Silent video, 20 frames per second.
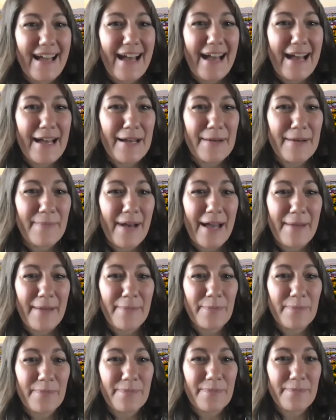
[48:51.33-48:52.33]

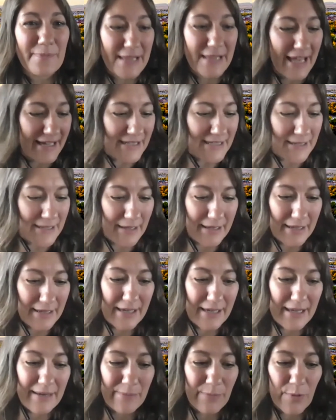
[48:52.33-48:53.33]
I'd like to
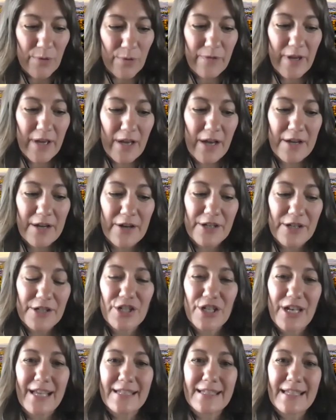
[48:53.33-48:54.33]
keep moving on our
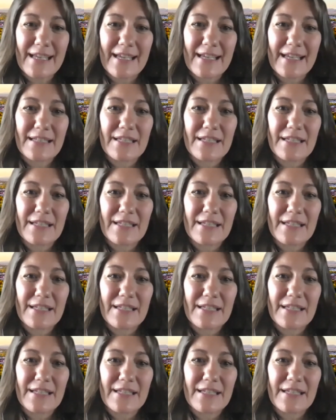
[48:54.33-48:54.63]
agenda